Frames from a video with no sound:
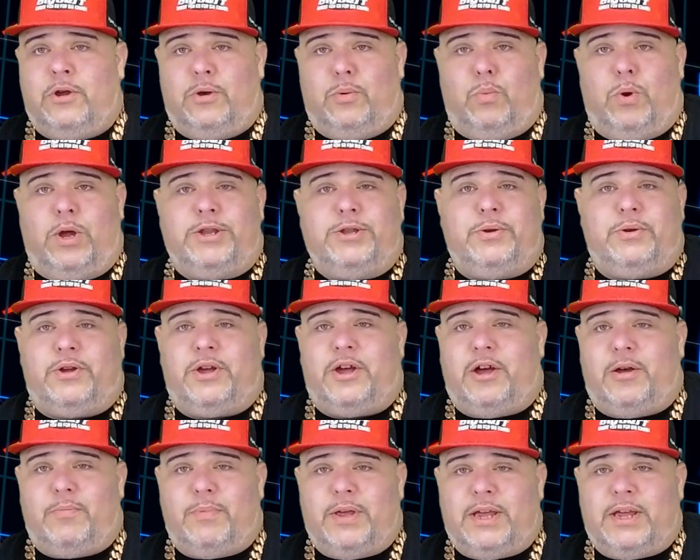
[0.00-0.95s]
When you
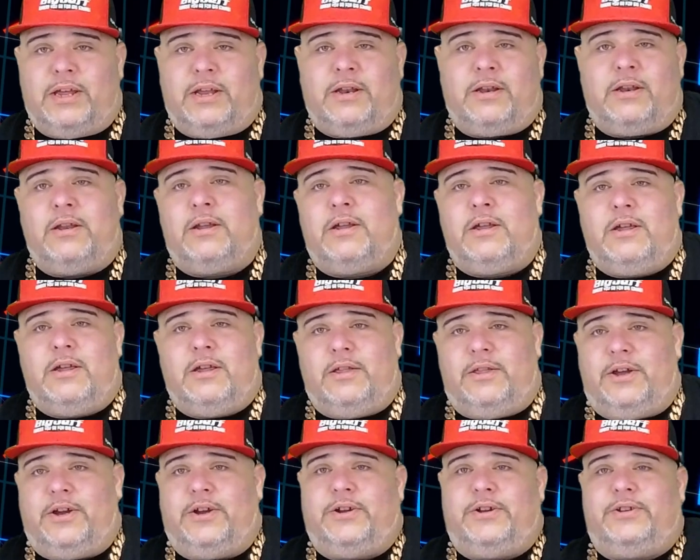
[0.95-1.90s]
come in,
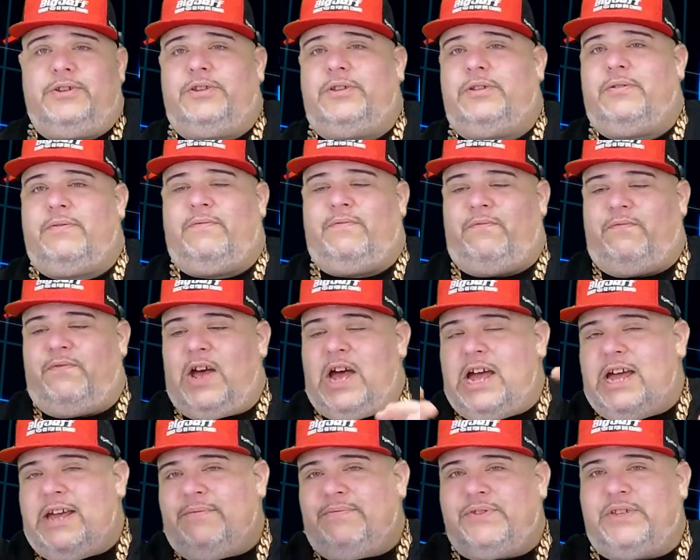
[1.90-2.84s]
there's
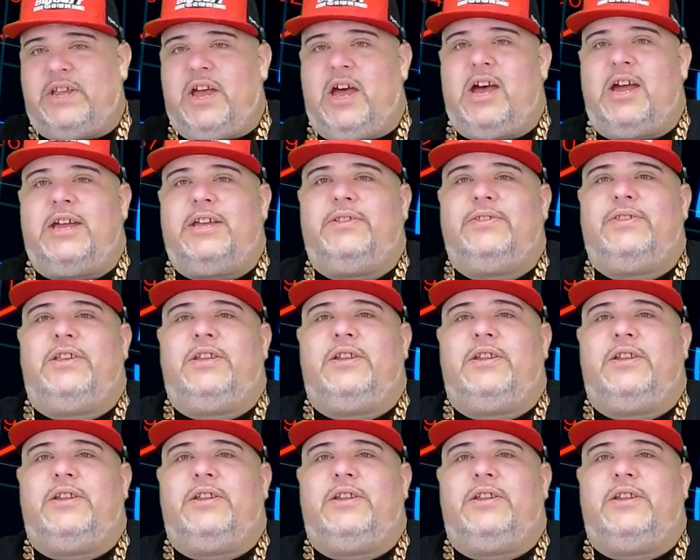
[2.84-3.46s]
5 signs